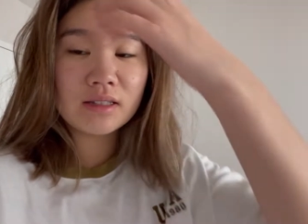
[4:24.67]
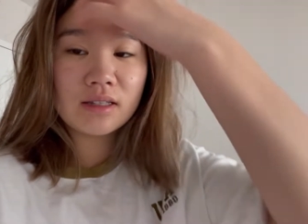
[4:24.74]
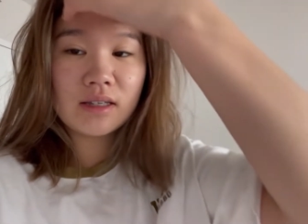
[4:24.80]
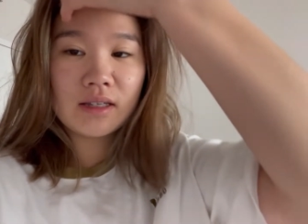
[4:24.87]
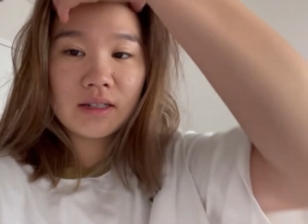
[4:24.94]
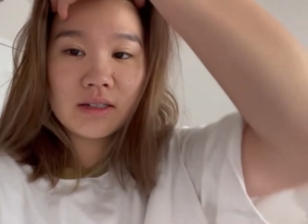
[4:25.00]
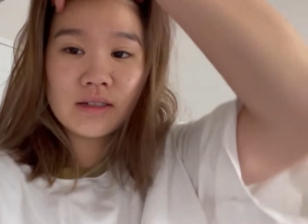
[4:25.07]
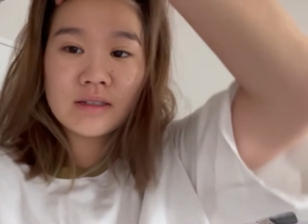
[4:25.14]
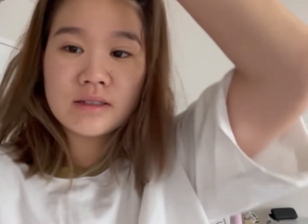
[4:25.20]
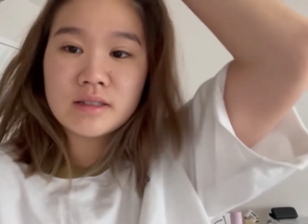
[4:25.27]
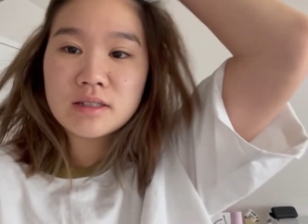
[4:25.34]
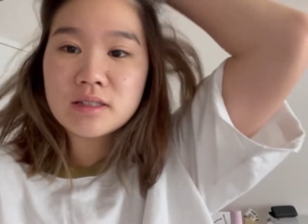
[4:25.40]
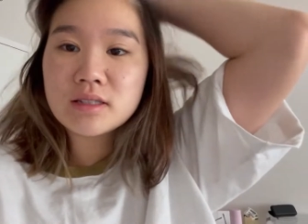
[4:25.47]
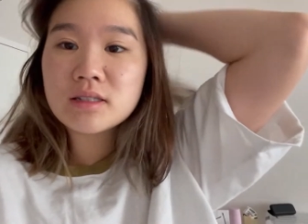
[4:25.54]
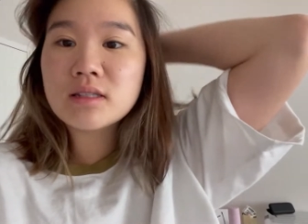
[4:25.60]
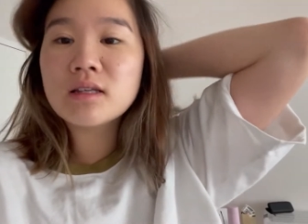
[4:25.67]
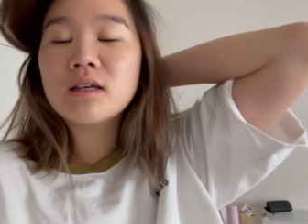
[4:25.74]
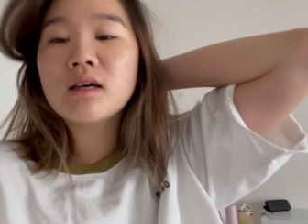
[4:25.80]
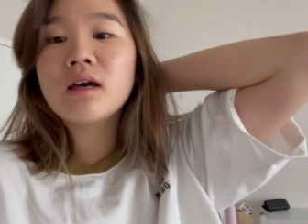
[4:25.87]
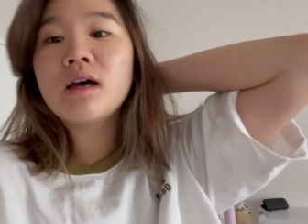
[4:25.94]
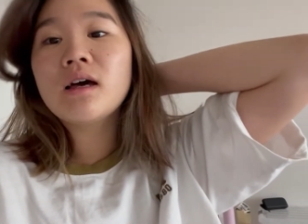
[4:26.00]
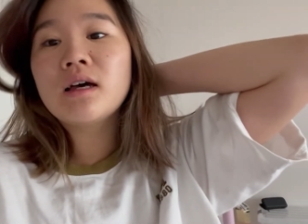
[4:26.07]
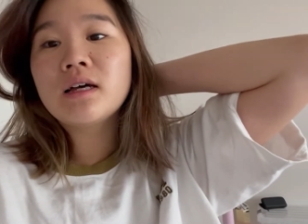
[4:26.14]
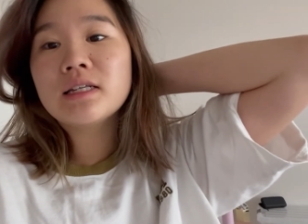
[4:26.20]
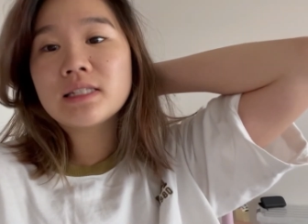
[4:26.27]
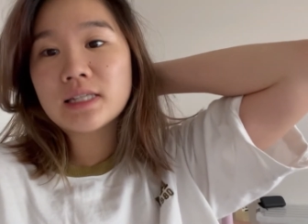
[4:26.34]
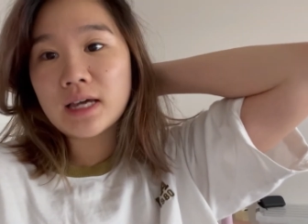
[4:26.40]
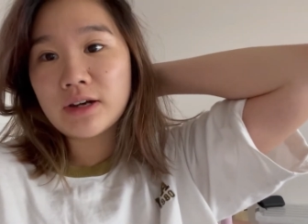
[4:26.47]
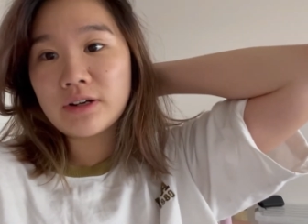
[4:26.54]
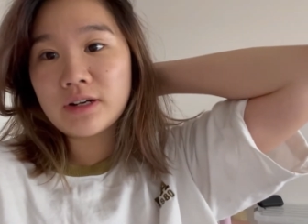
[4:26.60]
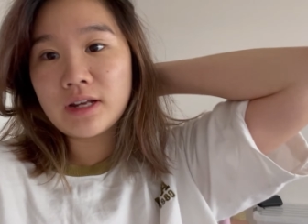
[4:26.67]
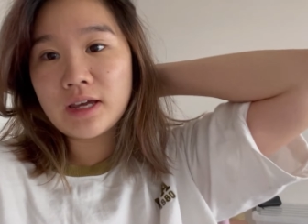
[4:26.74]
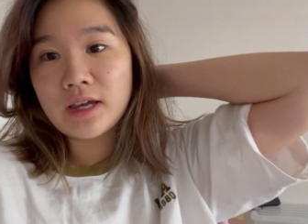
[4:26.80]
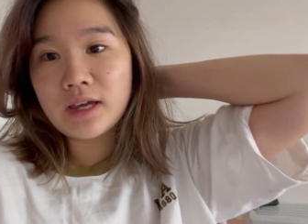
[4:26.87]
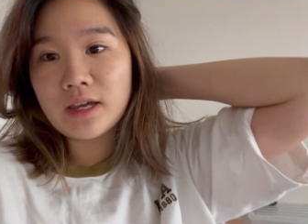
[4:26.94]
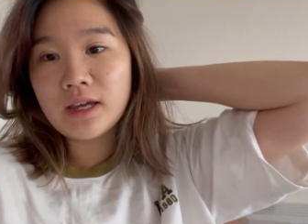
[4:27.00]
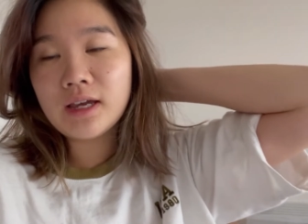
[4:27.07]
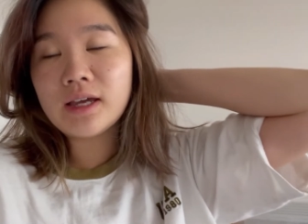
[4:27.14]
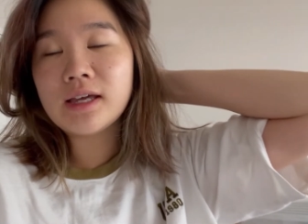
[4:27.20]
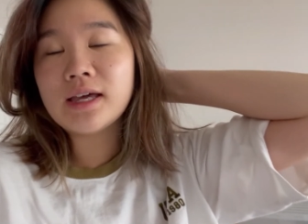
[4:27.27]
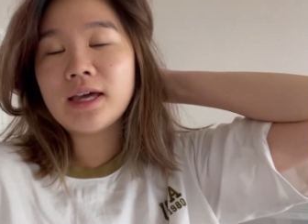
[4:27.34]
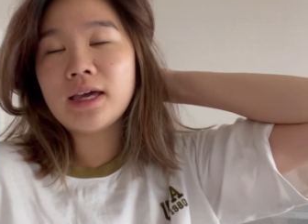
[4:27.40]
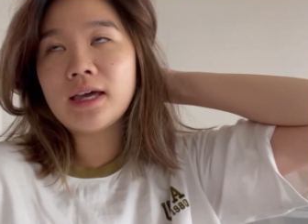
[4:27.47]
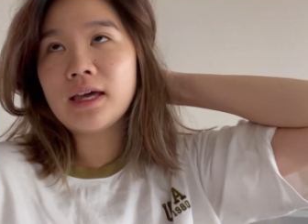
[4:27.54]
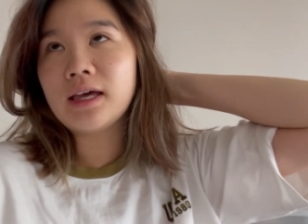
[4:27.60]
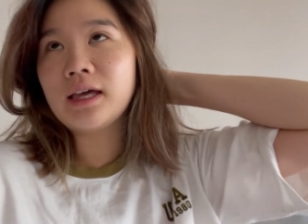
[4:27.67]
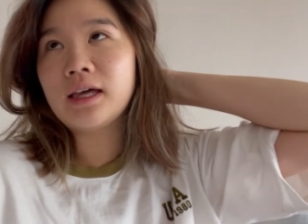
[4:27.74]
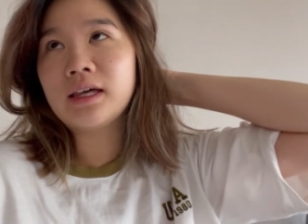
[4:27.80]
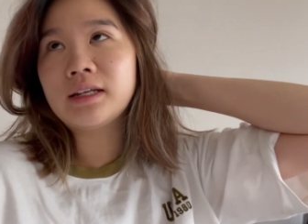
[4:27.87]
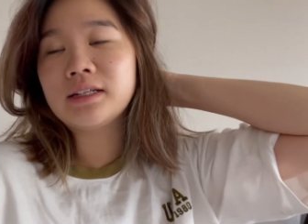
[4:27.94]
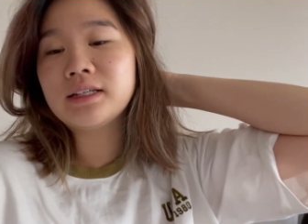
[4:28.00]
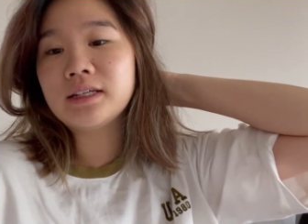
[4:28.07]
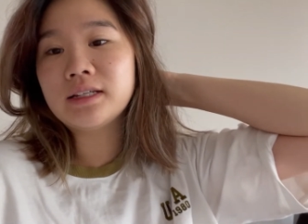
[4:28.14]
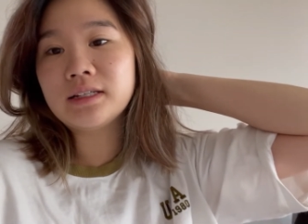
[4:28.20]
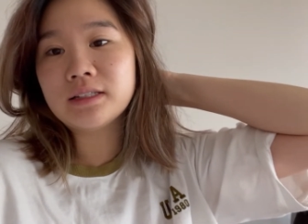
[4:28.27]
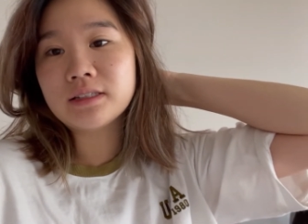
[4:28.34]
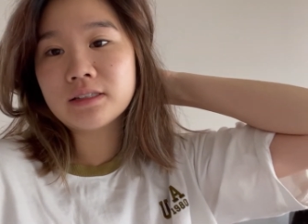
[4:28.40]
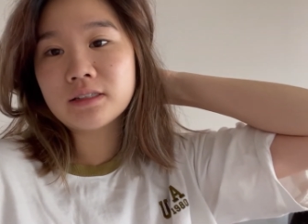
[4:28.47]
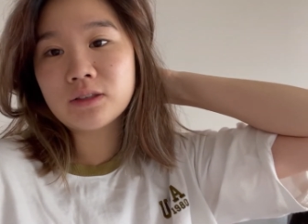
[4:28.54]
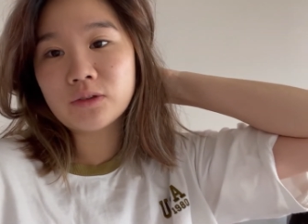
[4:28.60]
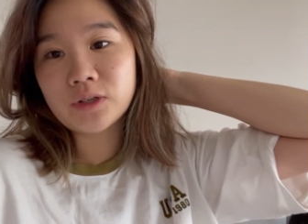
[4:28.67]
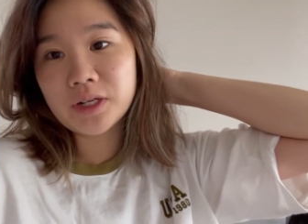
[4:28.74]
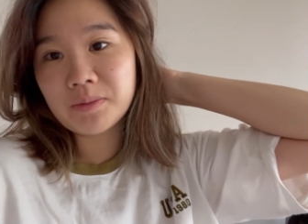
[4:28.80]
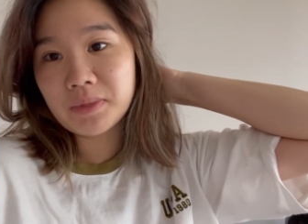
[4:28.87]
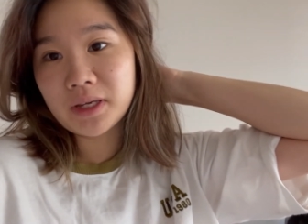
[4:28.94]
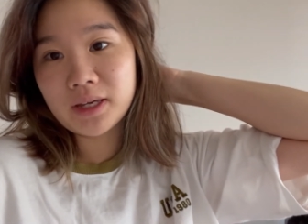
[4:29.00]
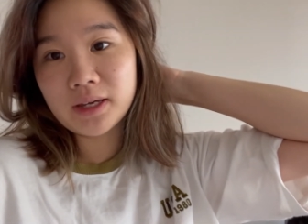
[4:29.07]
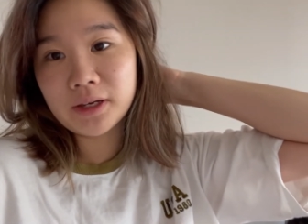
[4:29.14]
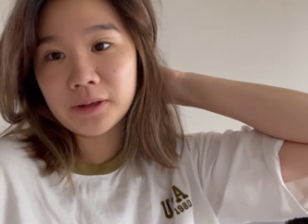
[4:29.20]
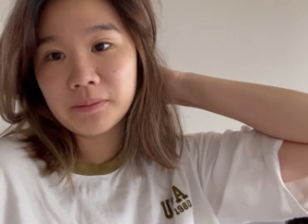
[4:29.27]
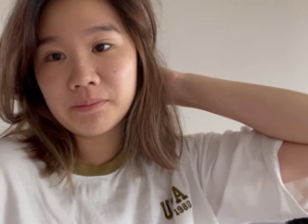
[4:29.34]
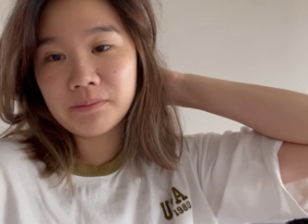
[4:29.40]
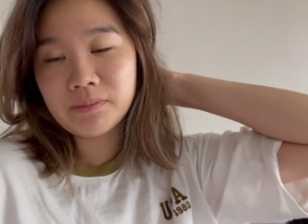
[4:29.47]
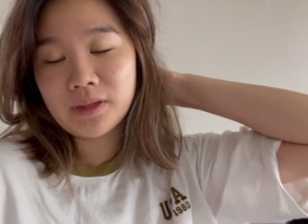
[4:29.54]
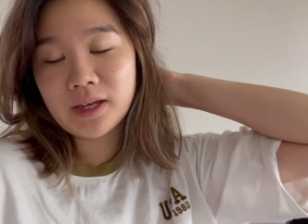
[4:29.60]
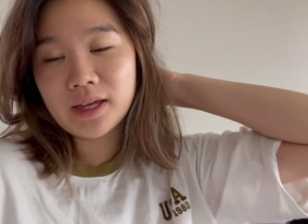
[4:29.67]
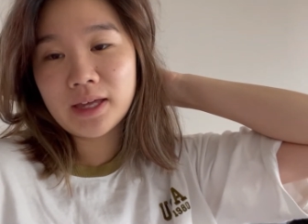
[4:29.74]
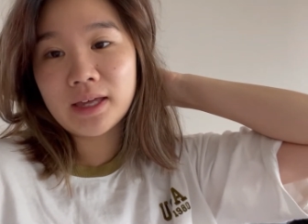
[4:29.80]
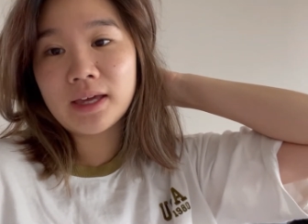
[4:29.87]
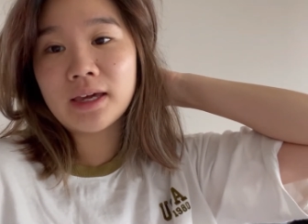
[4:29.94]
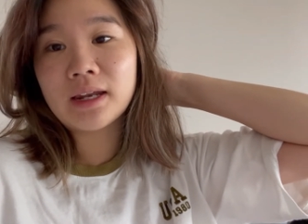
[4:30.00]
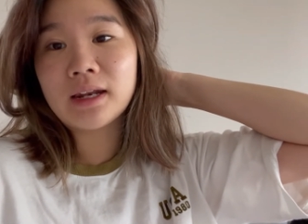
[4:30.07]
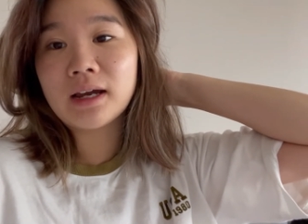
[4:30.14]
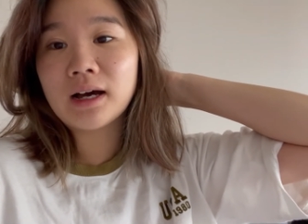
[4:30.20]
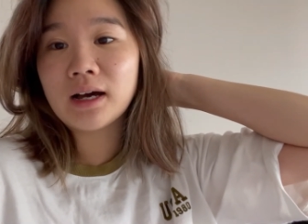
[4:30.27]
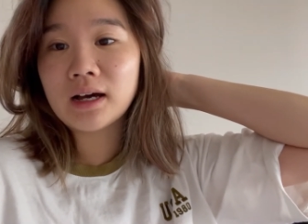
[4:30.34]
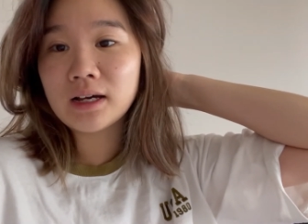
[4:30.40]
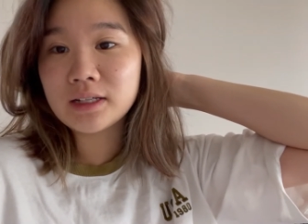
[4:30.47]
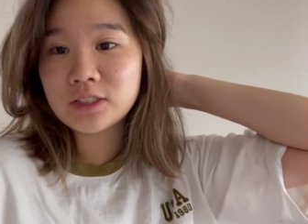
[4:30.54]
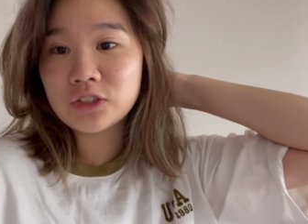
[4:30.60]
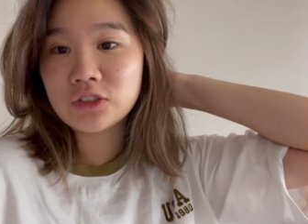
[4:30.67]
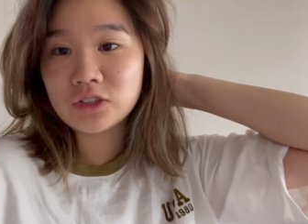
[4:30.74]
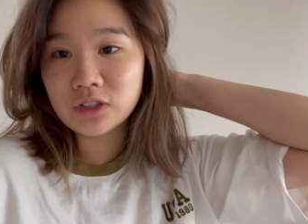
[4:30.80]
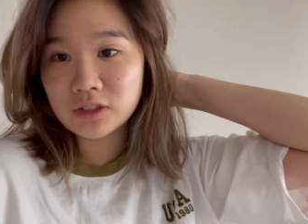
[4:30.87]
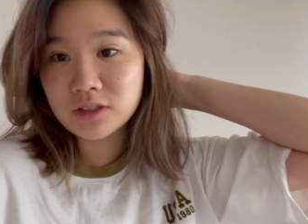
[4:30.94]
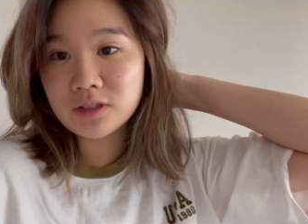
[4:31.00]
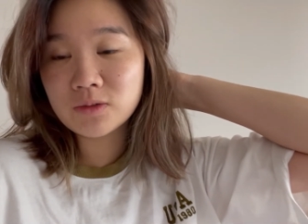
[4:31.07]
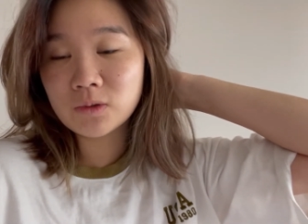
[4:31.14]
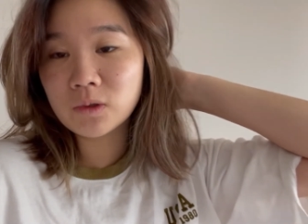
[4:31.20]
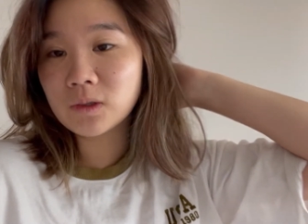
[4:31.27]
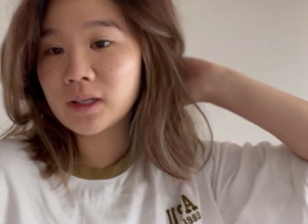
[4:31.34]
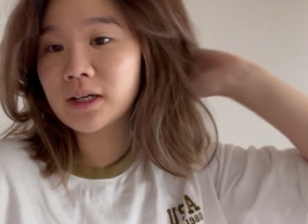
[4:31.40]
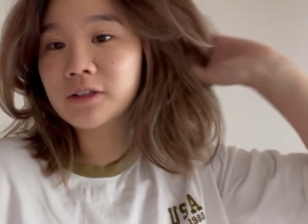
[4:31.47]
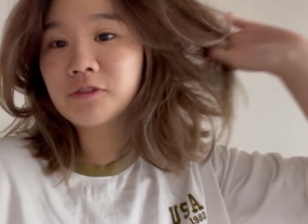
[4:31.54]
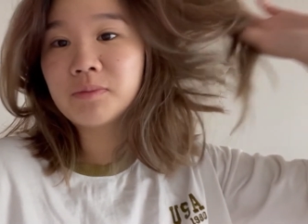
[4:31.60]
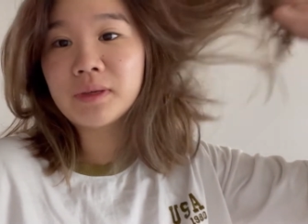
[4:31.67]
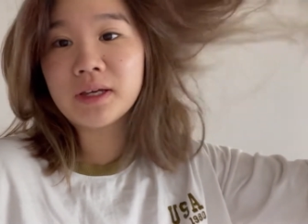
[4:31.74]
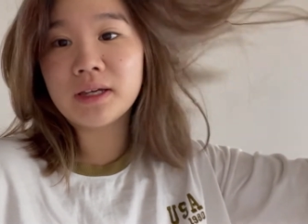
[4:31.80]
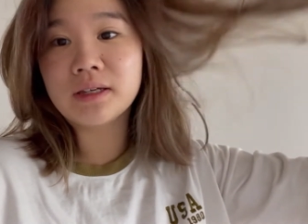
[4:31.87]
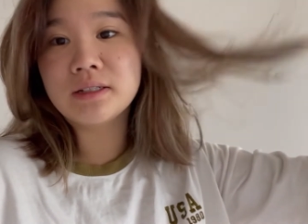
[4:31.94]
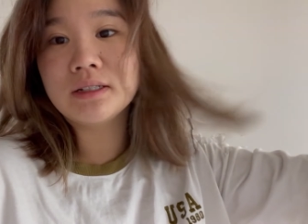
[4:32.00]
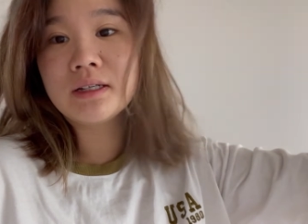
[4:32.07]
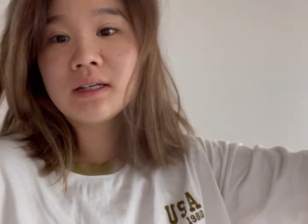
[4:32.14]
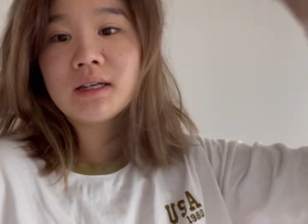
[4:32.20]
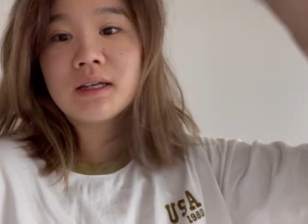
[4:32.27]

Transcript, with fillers: It is Saturday and it is 3 p.m. and I just rolled out of bed